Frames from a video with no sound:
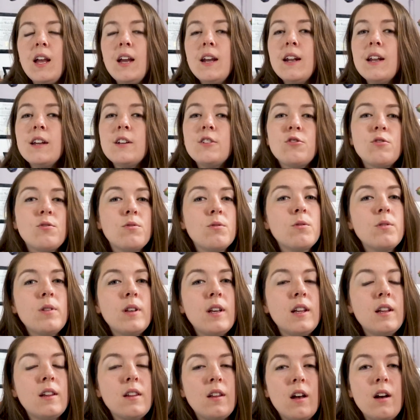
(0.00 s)
and I
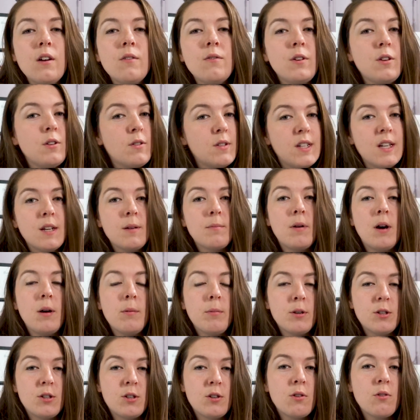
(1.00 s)
truly love using
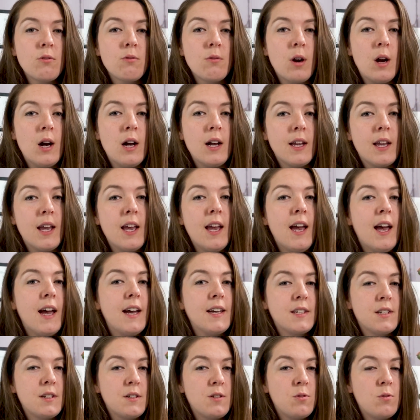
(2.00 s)
Publisher Rocket
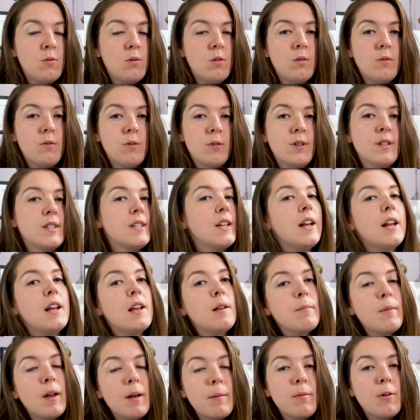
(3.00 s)
as a tool for
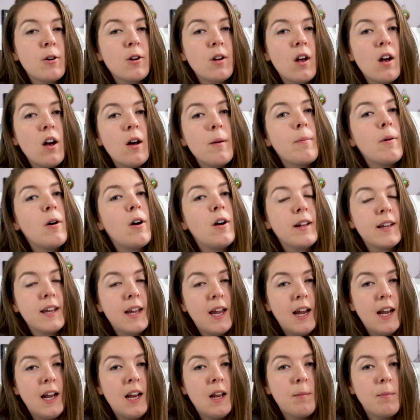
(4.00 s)
setting my book up on
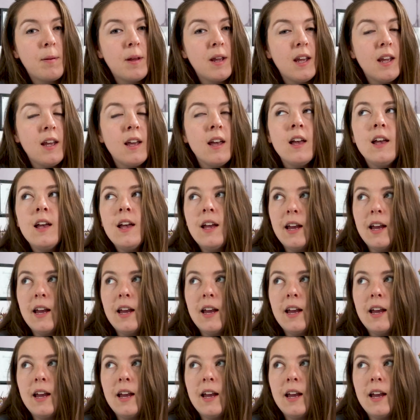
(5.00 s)
K D P,